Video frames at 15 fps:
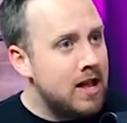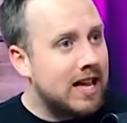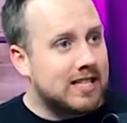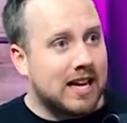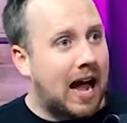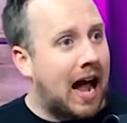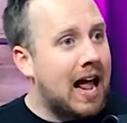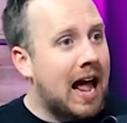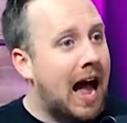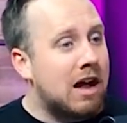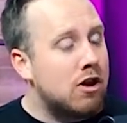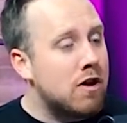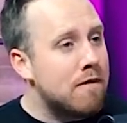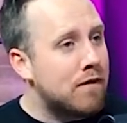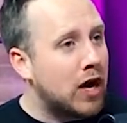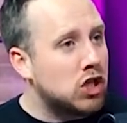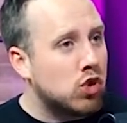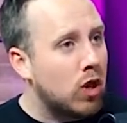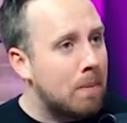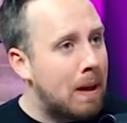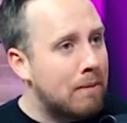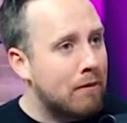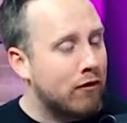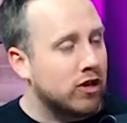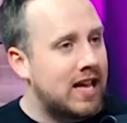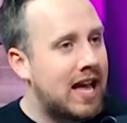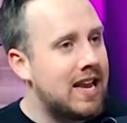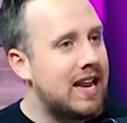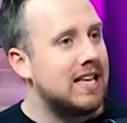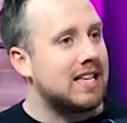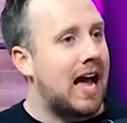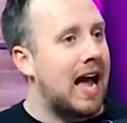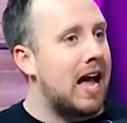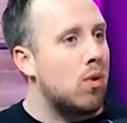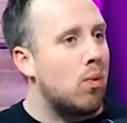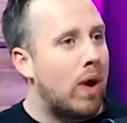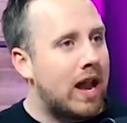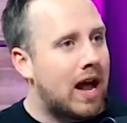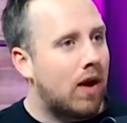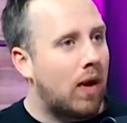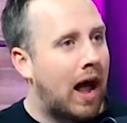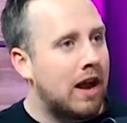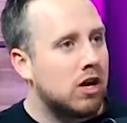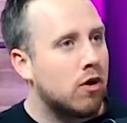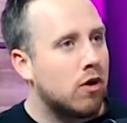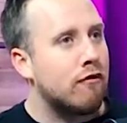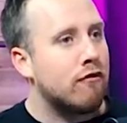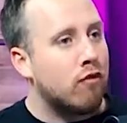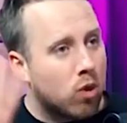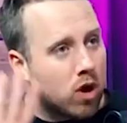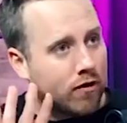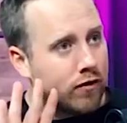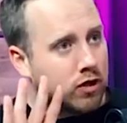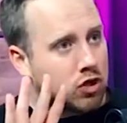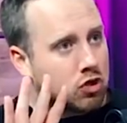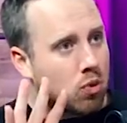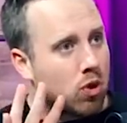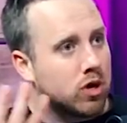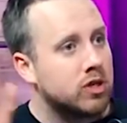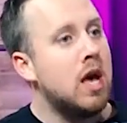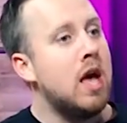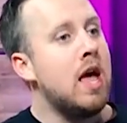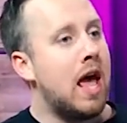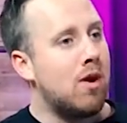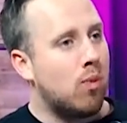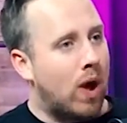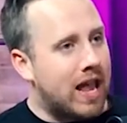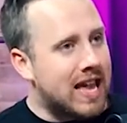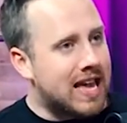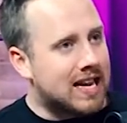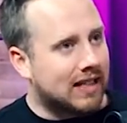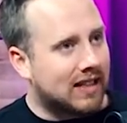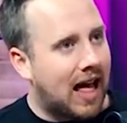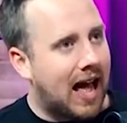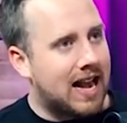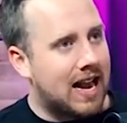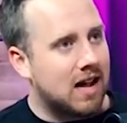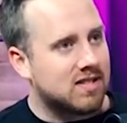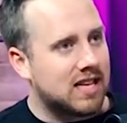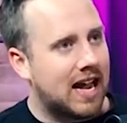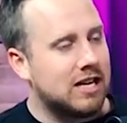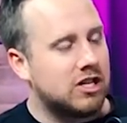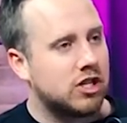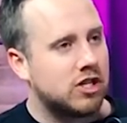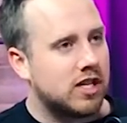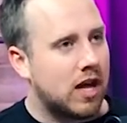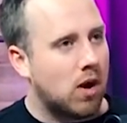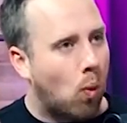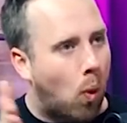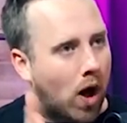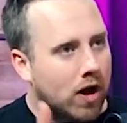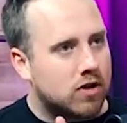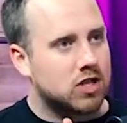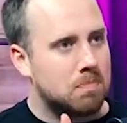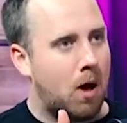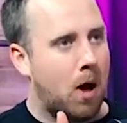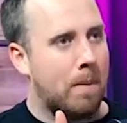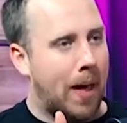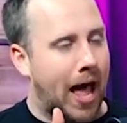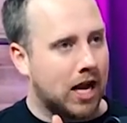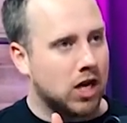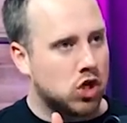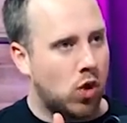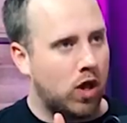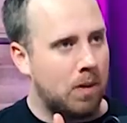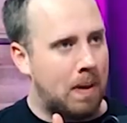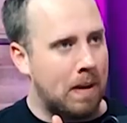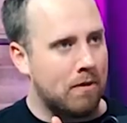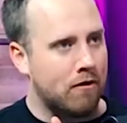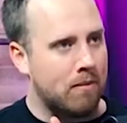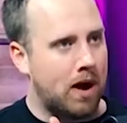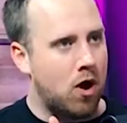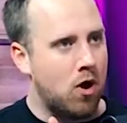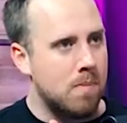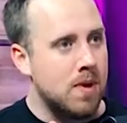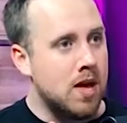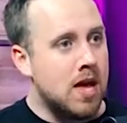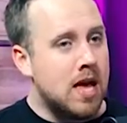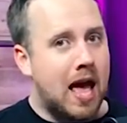It's like, I, I couldn't find toilet paper for 10 days. I had to wait out, I had to go to four different stores and wait in a line outside just to get one small pack of toilet paper for my home.